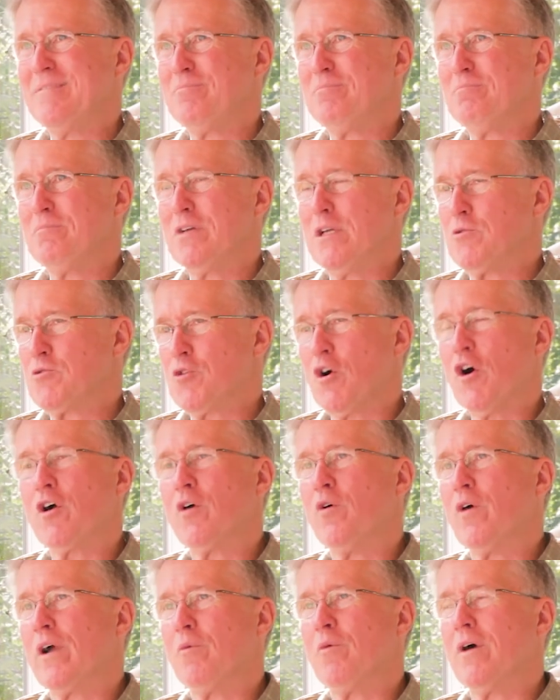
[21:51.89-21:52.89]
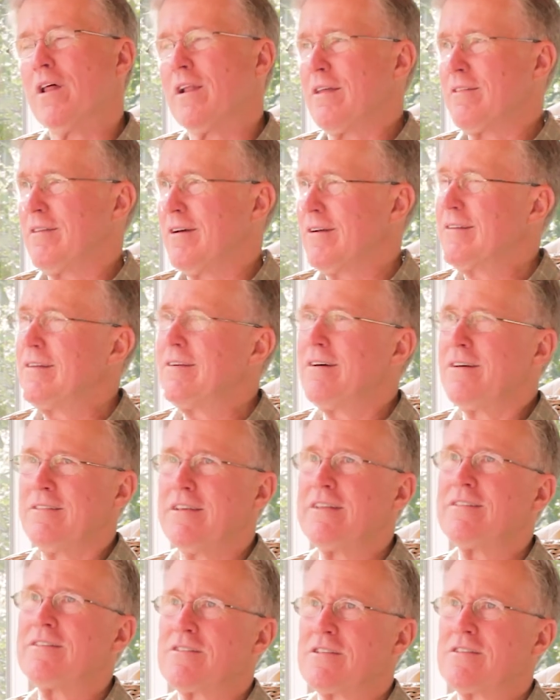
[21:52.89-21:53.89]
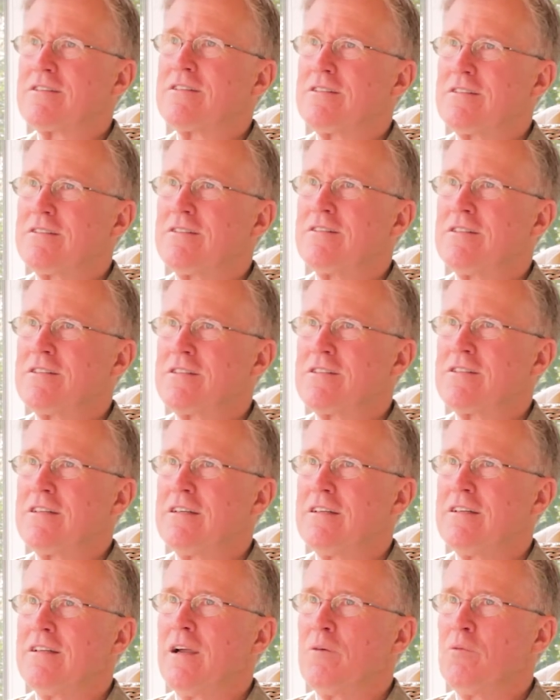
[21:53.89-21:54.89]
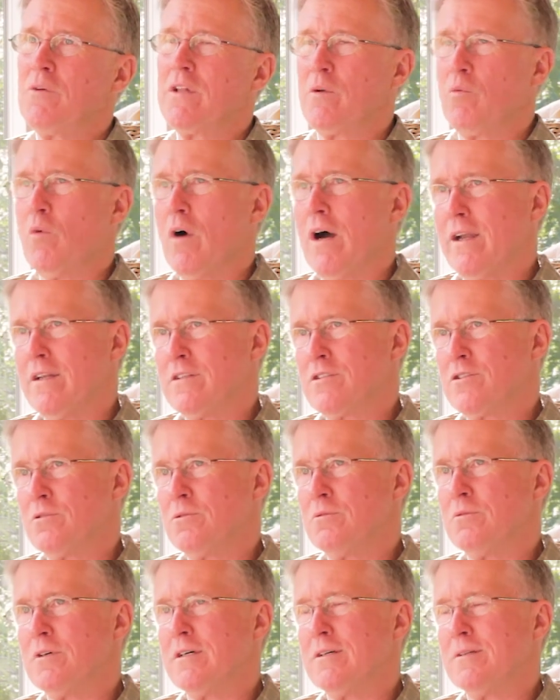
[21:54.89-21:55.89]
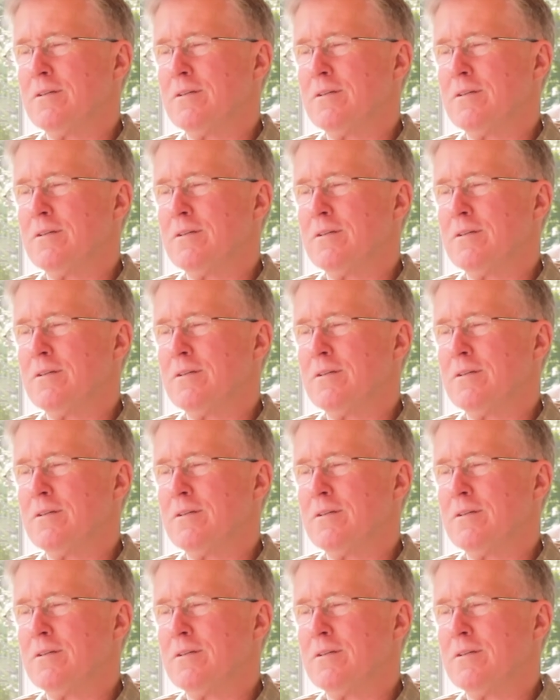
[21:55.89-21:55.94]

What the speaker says: it was all going well. I thought, I think this is it. And I really wanted to